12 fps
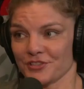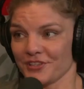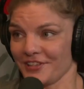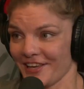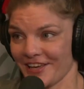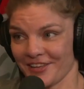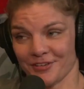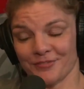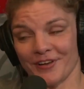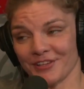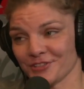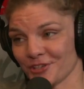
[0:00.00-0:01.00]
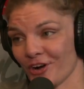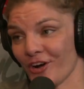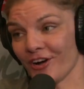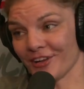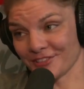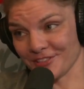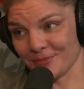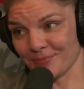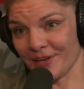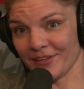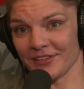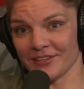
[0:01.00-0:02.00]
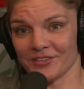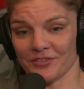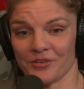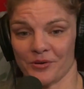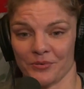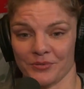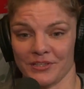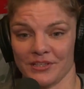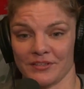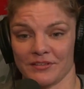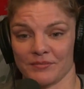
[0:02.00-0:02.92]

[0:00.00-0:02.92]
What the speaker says: Yeah, their fights are awesome. I think they're the only